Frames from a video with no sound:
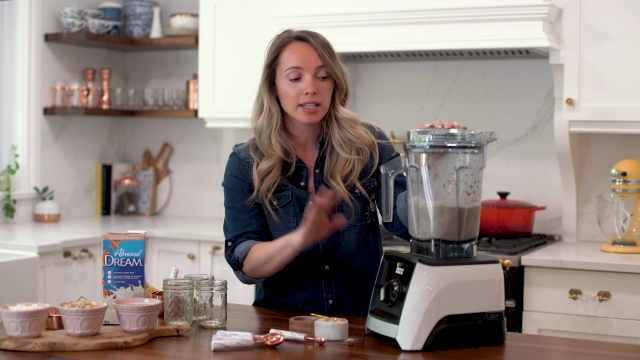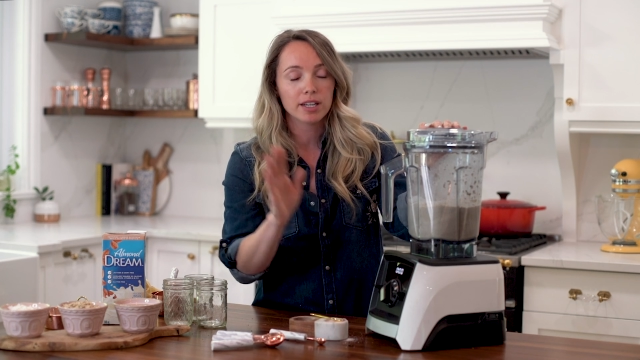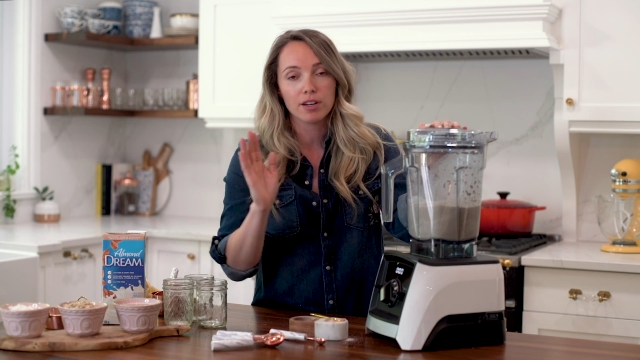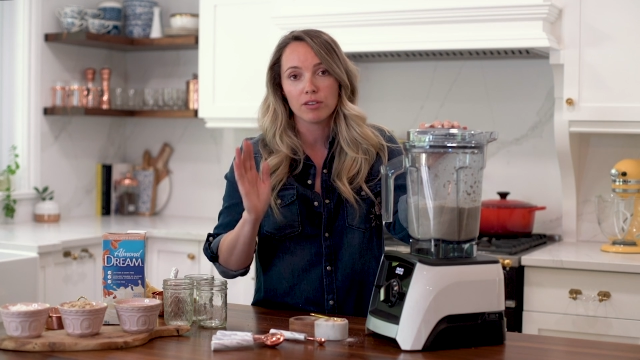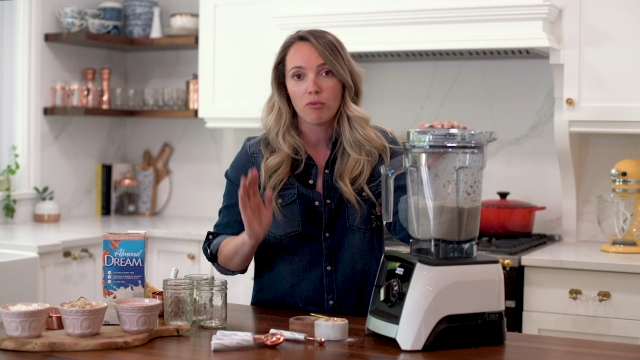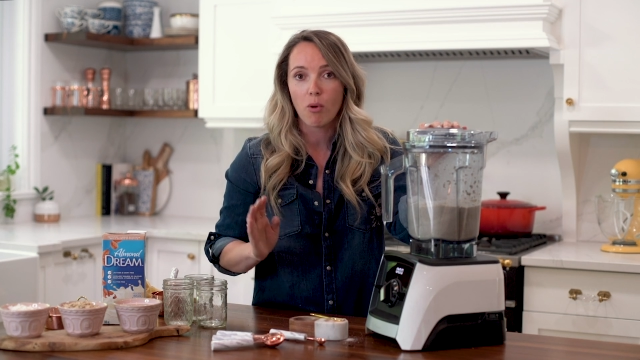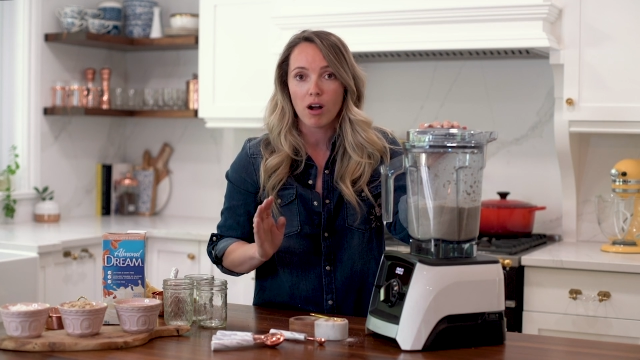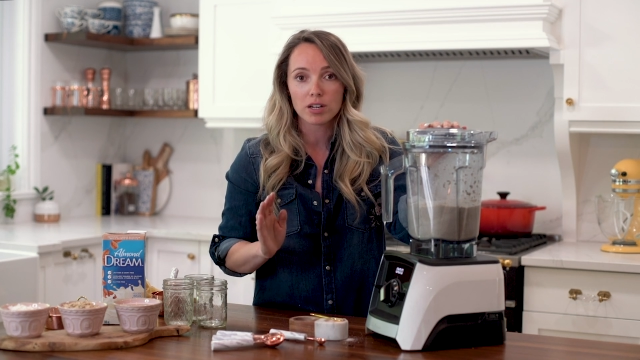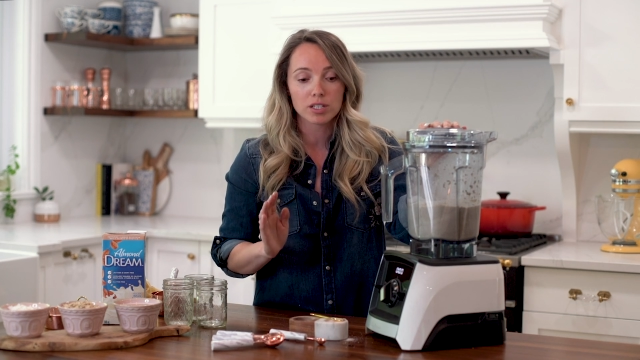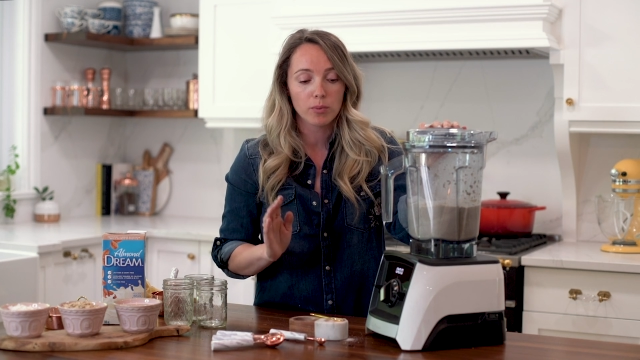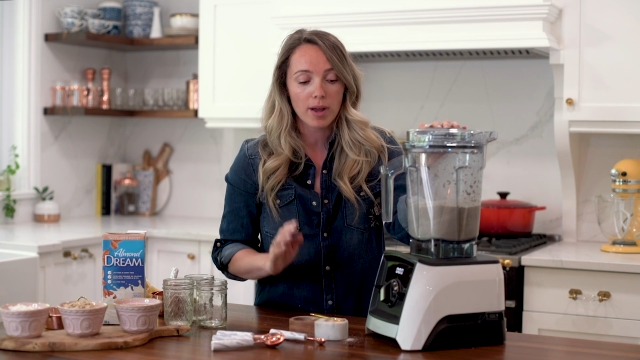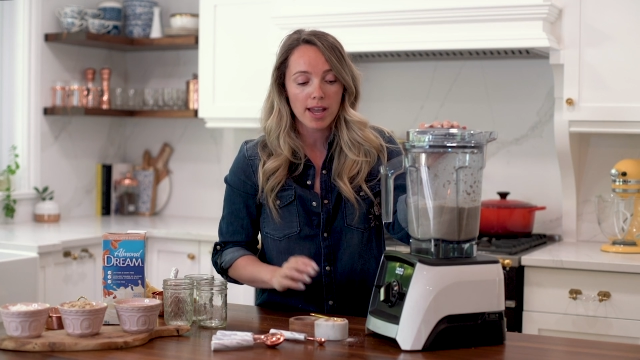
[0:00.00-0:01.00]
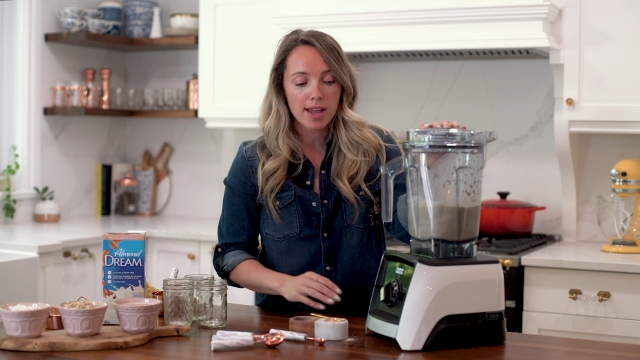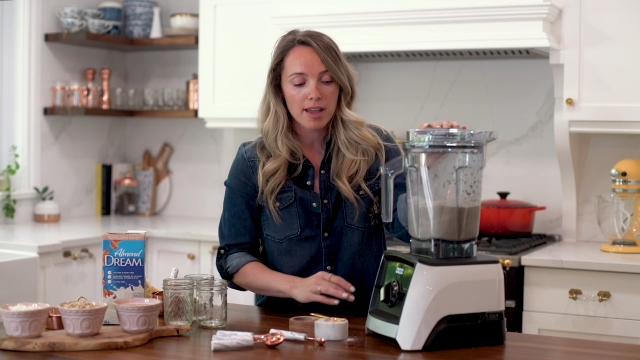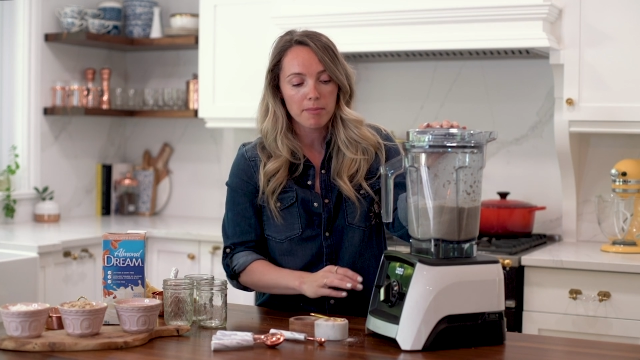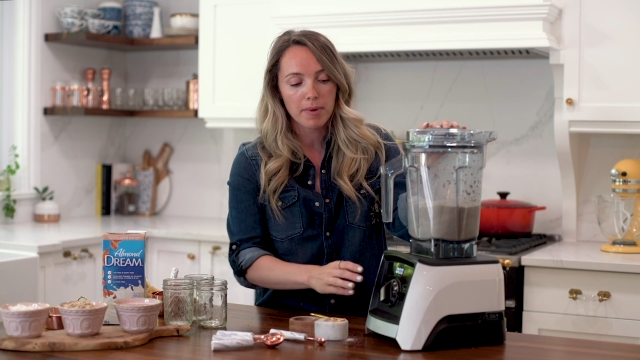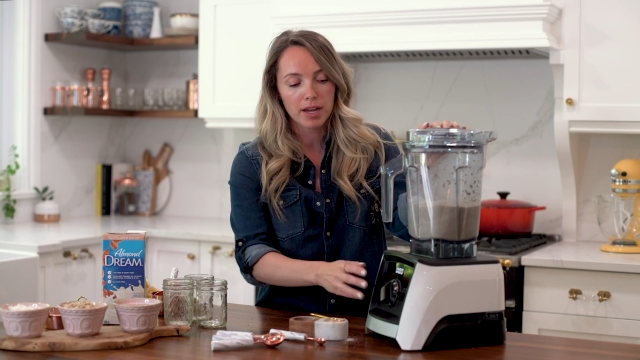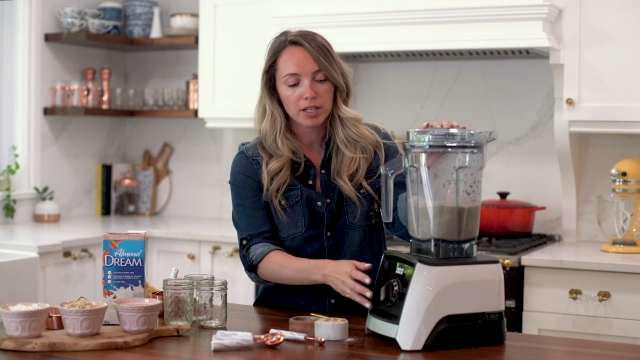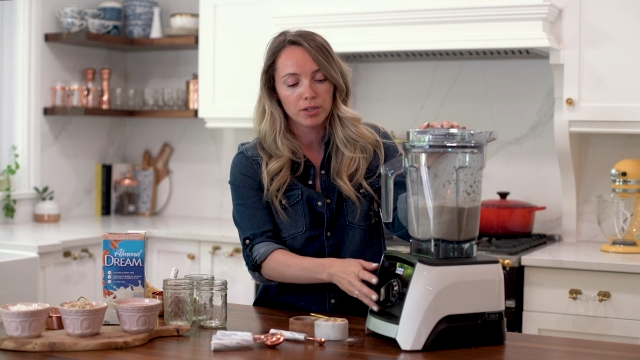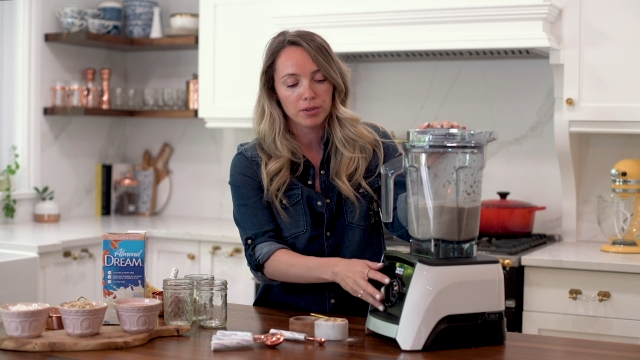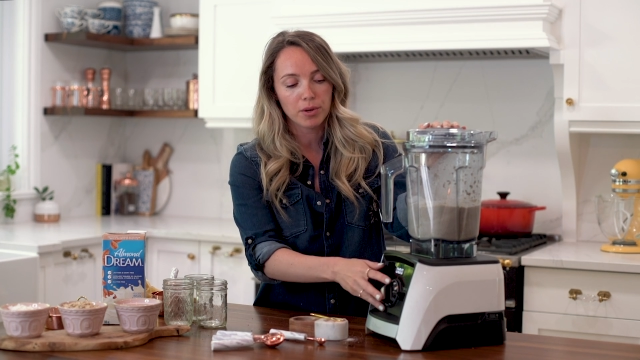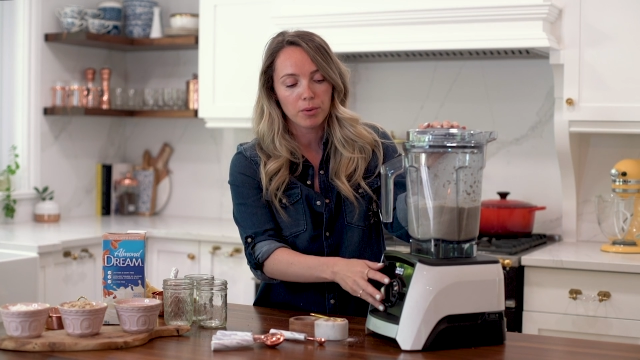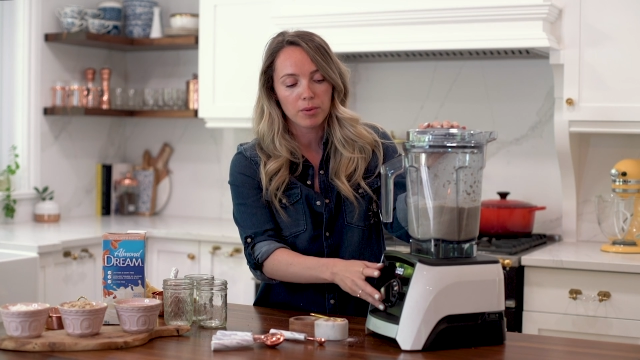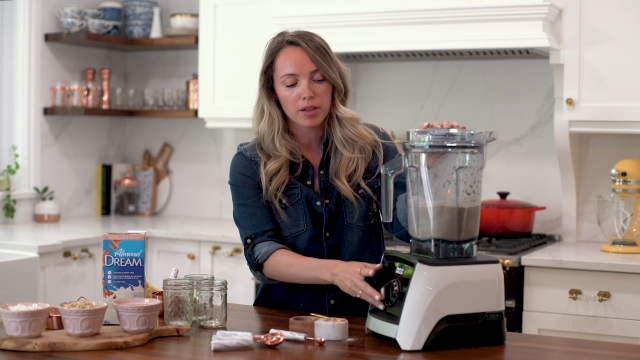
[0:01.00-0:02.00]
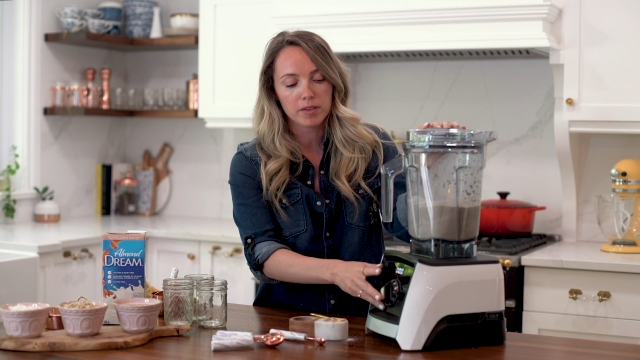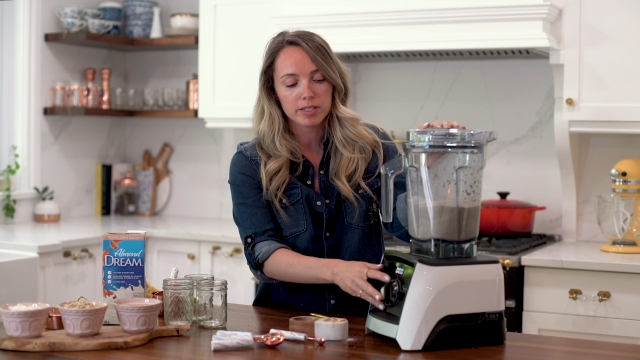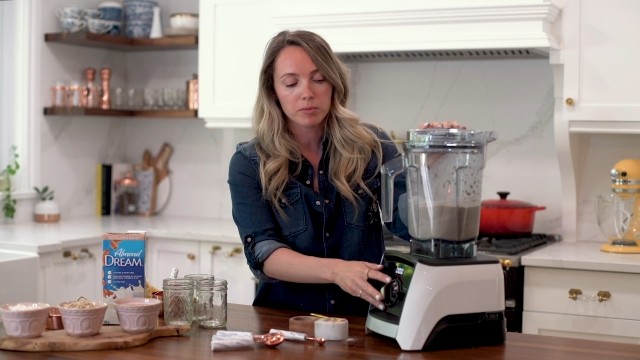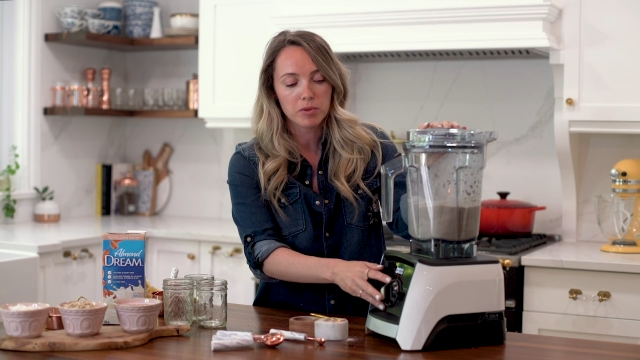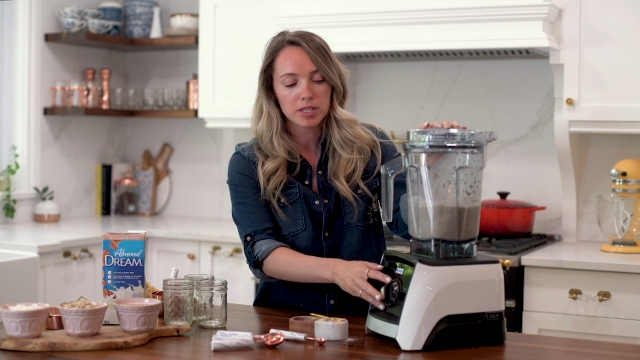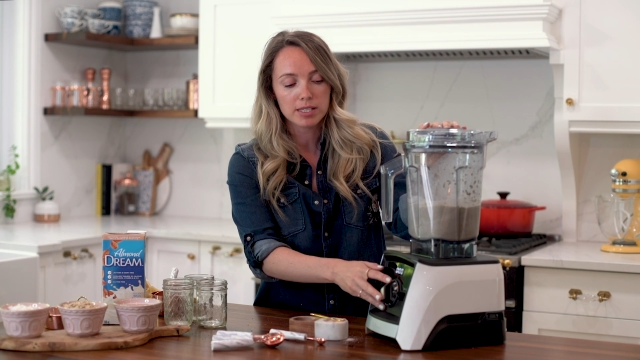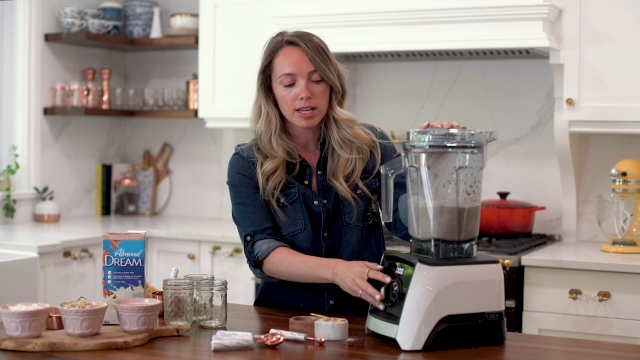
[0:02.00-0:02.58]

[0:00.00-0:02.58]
I could have walked away, but you know that the smoothie